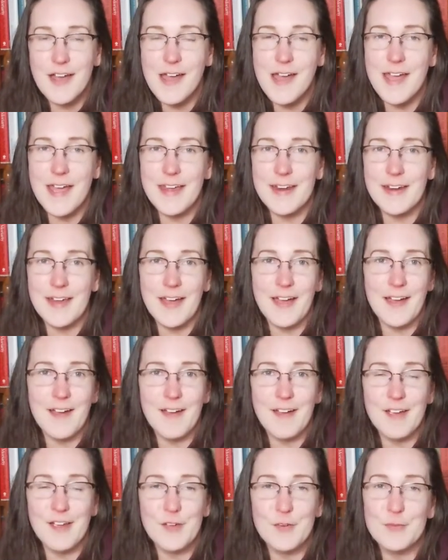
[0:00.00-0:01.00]
and
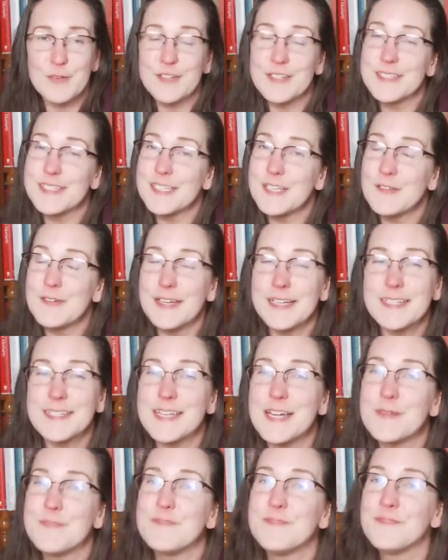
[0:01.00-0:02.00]
I will see you next
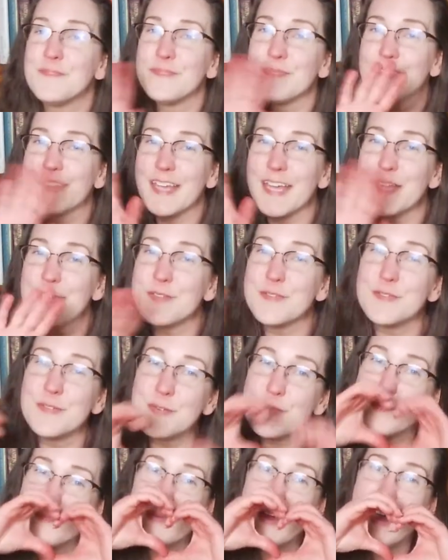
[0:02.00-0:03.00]
time. Okay,
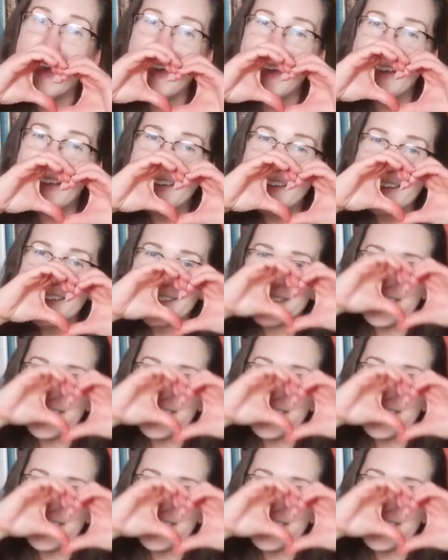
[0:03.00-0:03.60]
bye!